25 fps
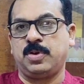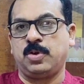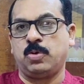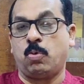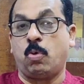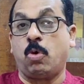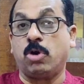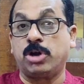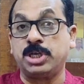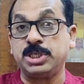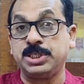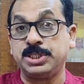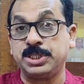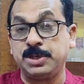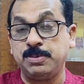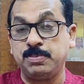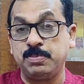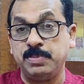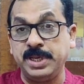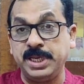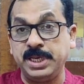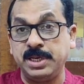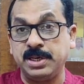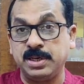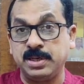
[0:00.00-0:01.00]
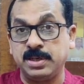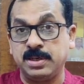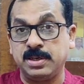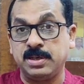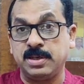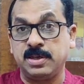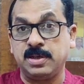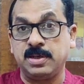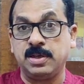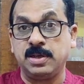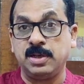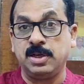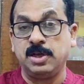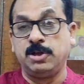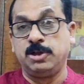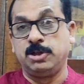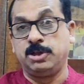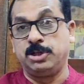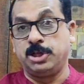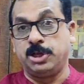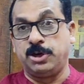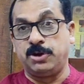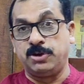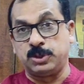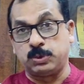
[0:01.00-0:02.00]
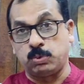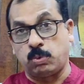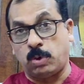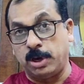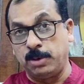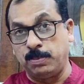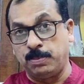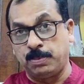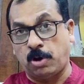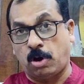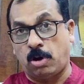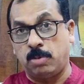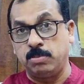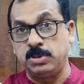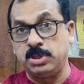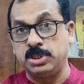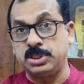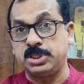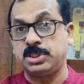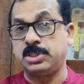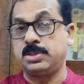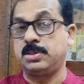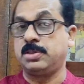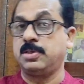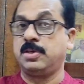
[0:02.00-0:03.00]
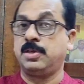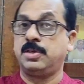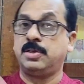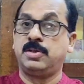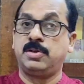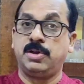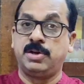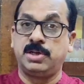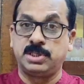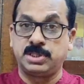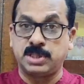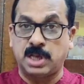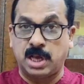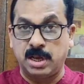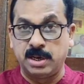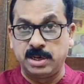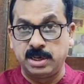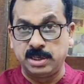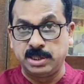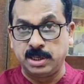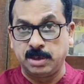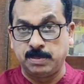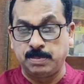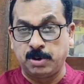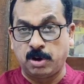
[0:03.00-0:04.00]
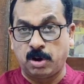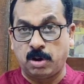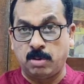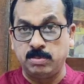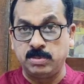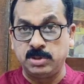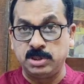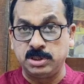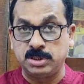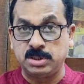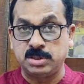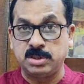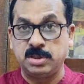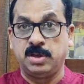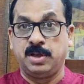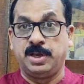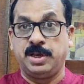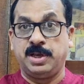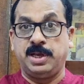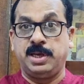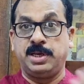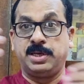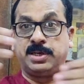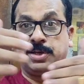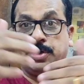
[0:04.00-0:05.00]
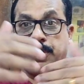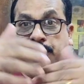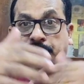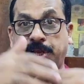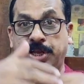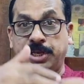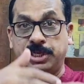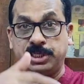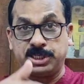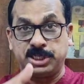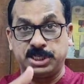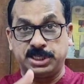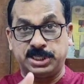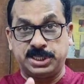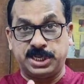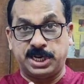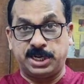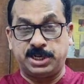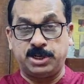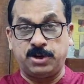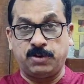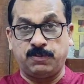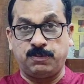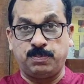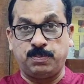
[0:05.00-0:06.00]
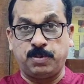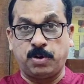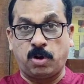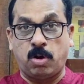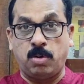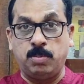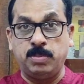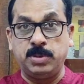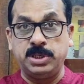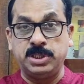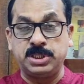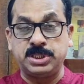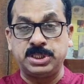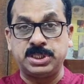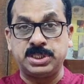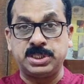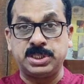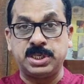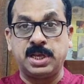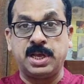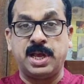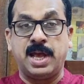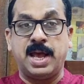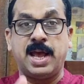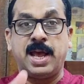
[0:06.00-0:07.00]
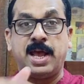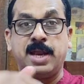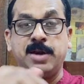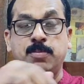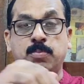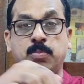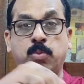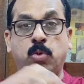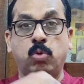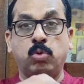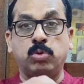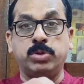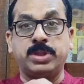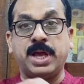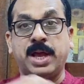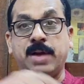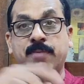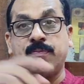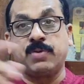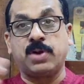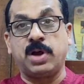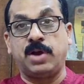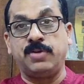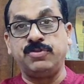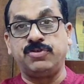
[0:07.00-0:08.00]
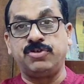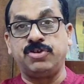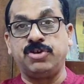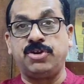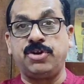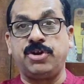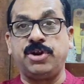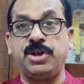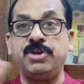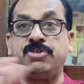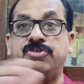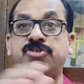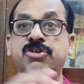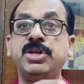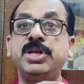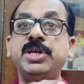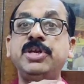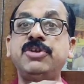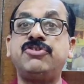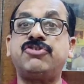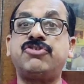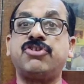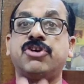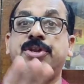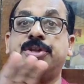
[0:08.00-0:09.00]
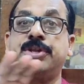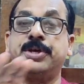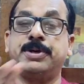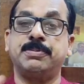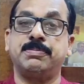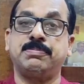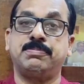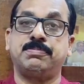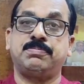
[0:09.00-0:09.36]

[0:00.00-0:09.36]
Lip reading: What does it mean? There is one promise, there is another promise. It creates a set of promises and both have consideration each other.